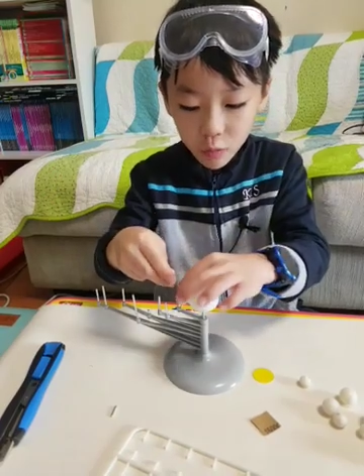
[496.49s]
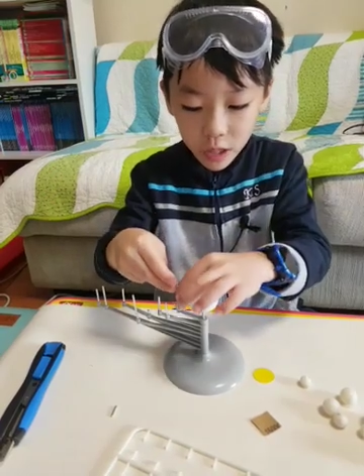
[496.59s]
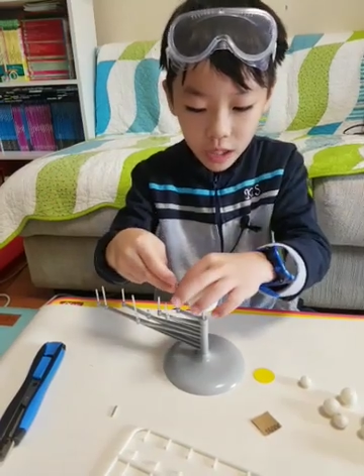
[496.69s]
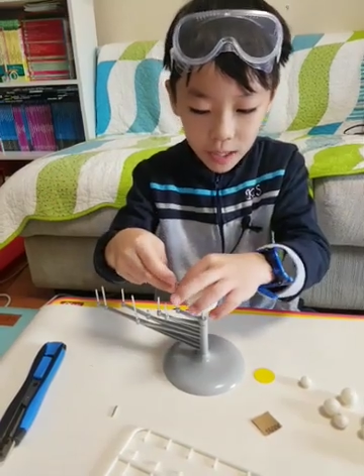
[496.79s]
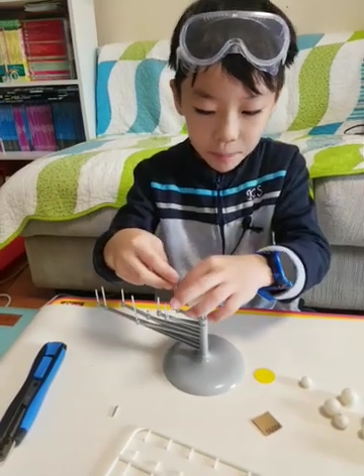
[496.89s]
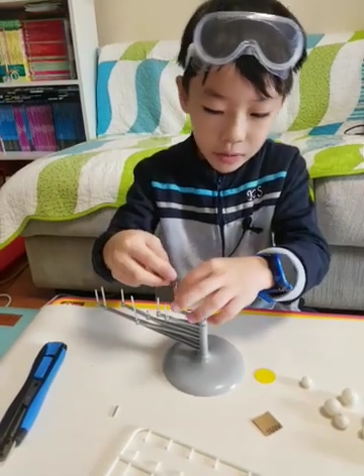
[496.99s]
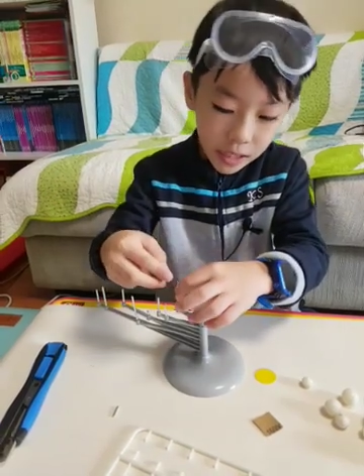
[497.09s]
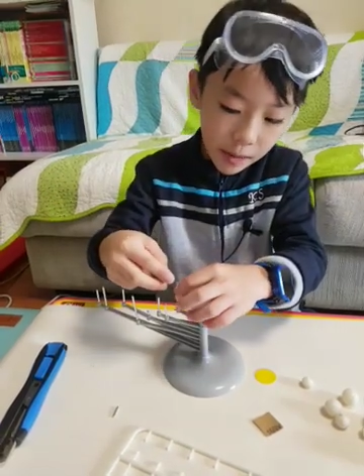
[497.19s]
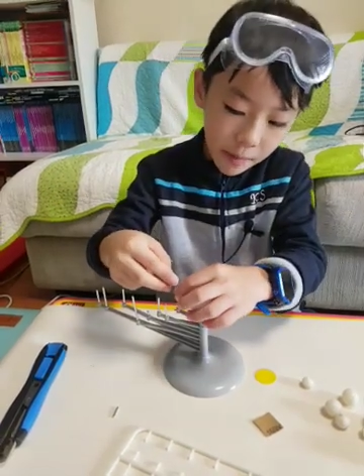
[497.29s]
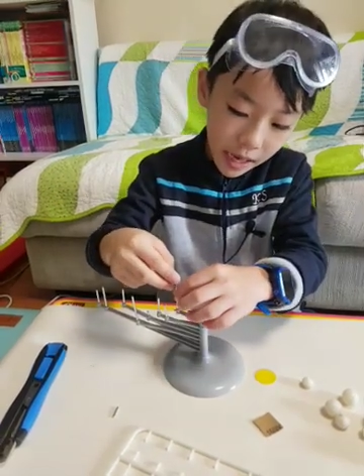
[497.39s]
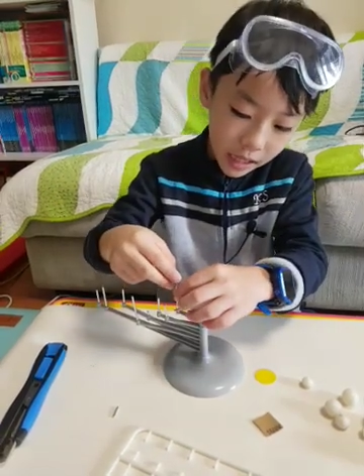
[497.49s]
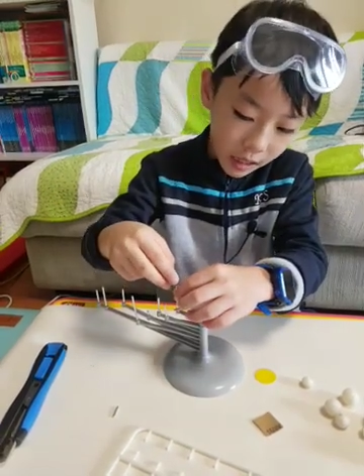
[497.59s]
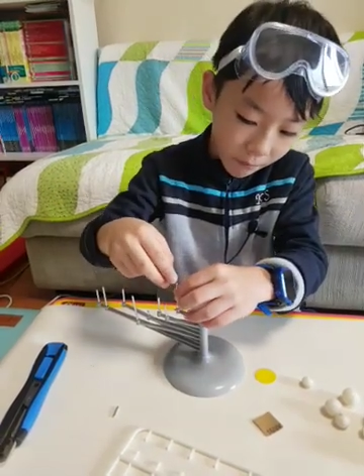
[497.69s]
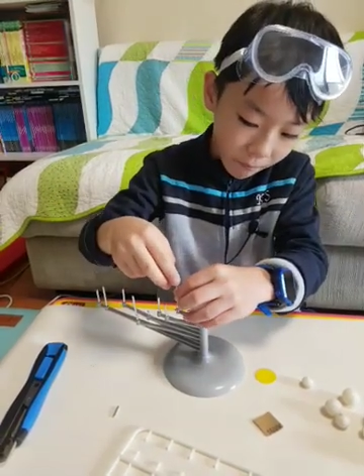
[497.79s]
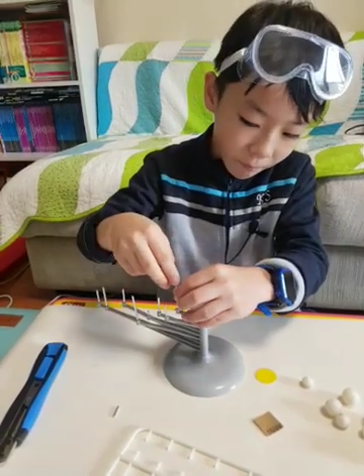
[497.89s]
we're going to put them at
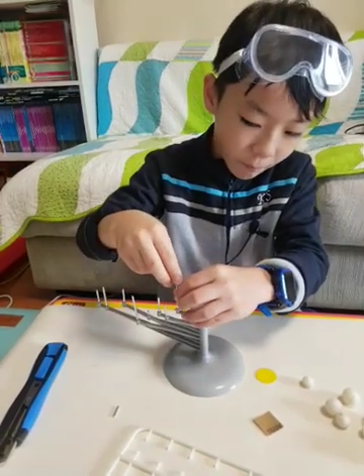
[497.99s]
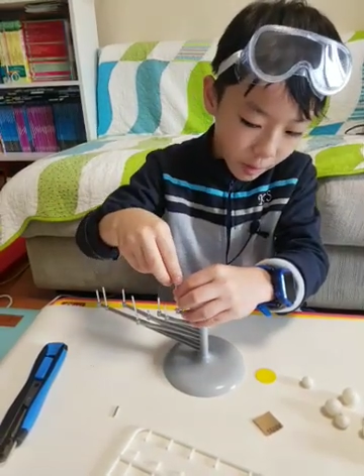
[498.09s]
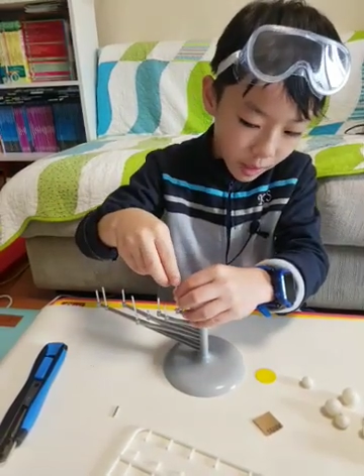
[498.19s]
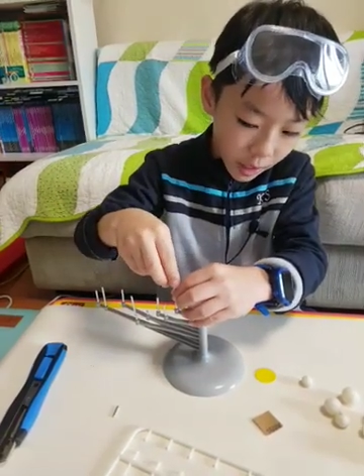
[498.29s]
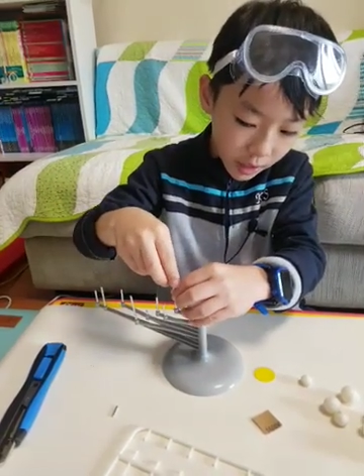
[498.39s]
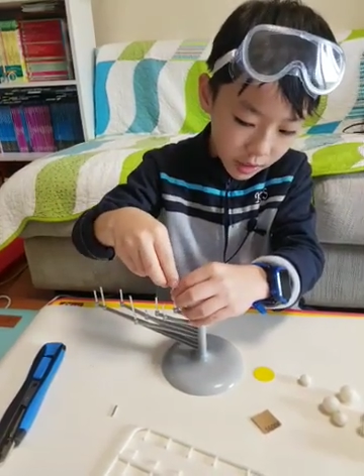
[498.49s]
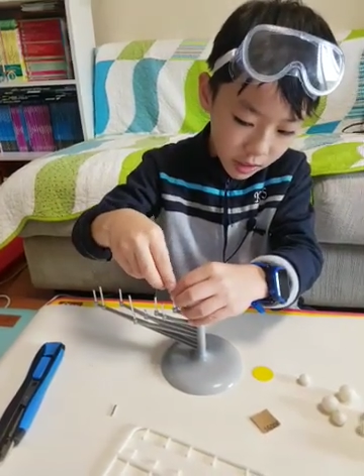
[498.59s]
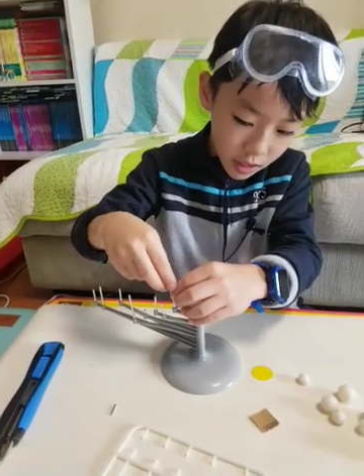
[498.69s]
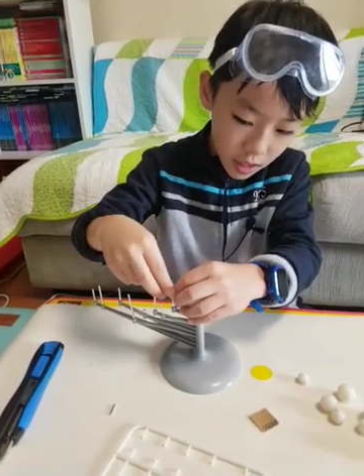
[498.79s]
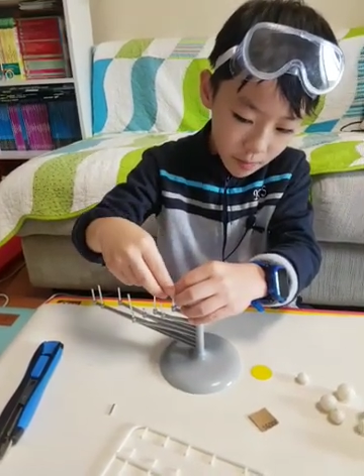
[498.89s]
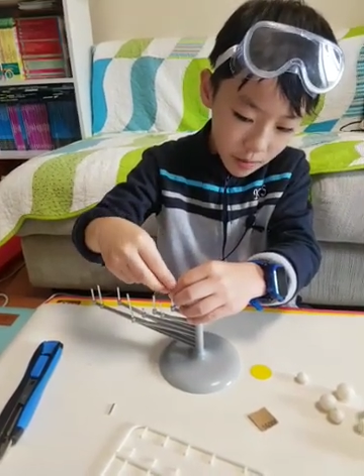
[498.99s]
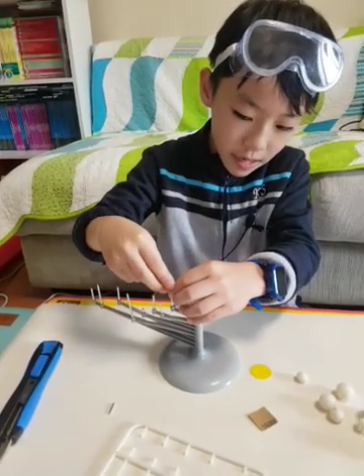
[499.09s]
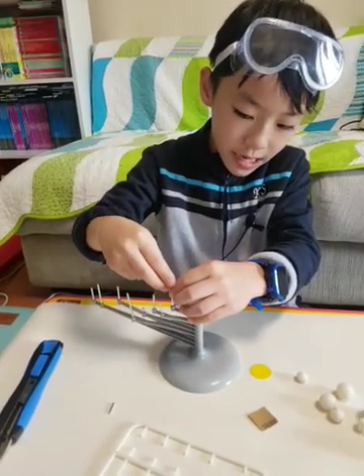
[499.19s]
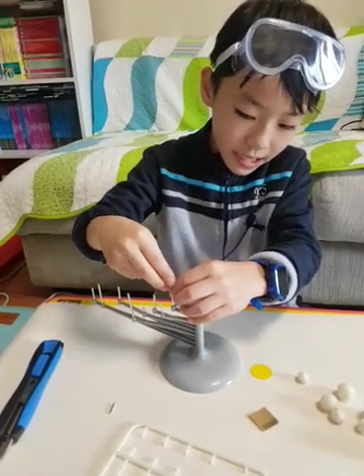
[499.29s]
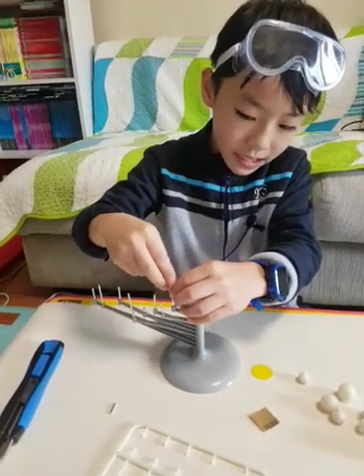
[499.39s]
the first
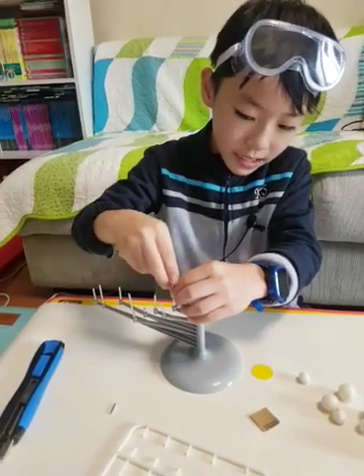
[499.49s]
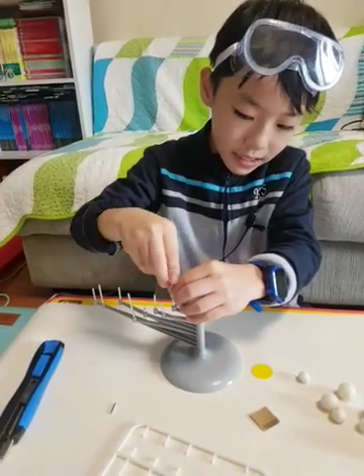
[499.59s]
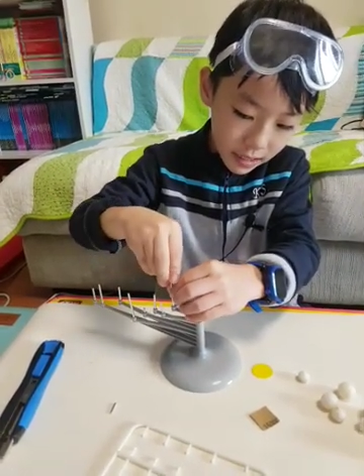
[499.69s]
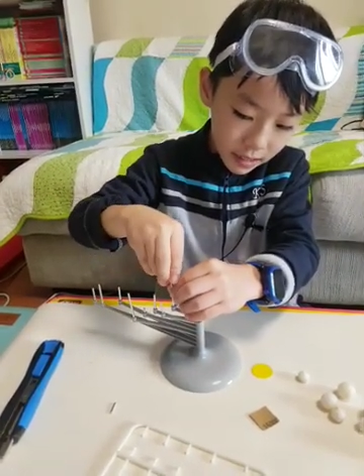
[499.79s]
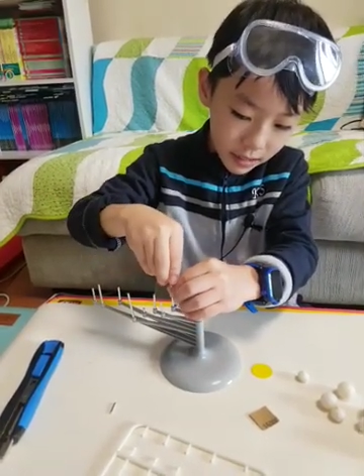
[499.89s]
place.